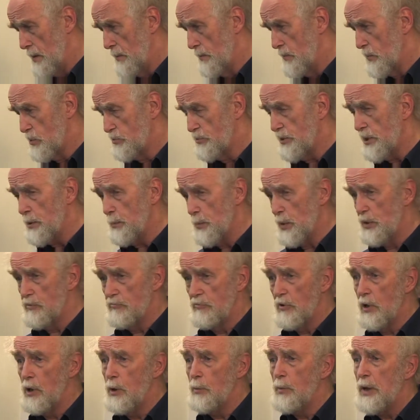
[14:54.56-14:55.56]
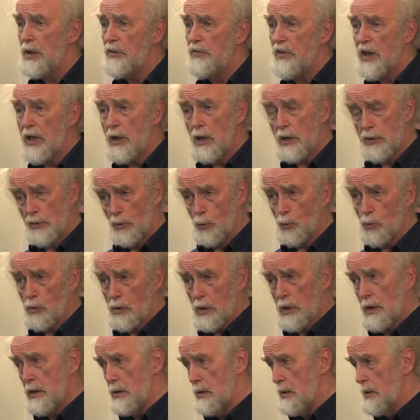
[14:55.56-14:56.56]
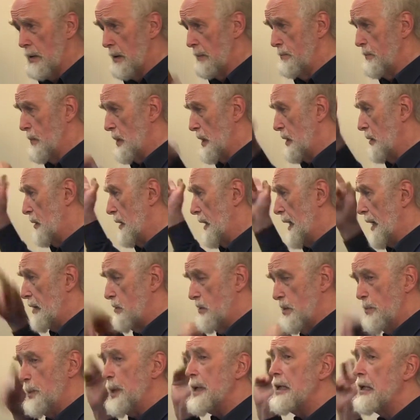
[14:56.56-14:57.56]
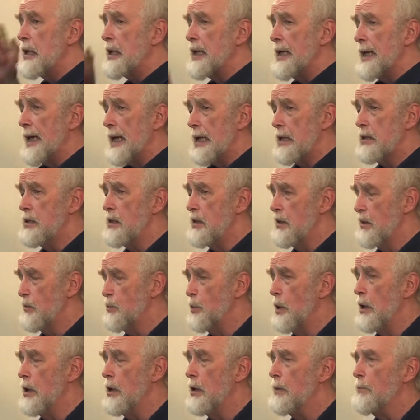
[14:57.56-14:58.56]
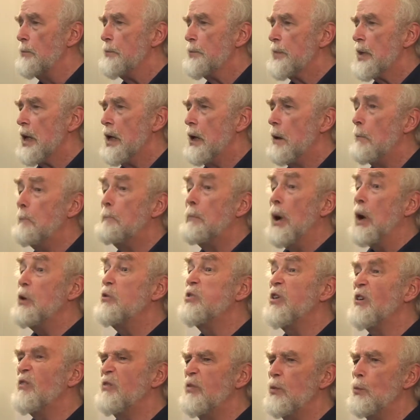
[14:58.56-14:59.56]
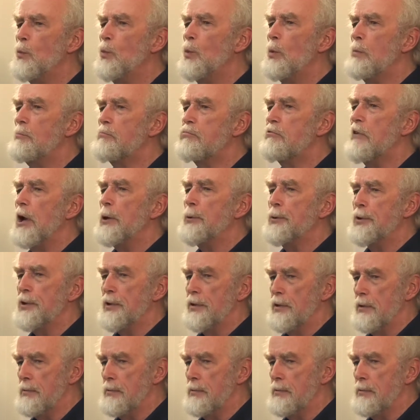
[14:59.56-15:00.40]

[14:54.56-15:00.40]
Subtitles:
treatment room, and they had a loudspeaker connection as well. Both of them were broken.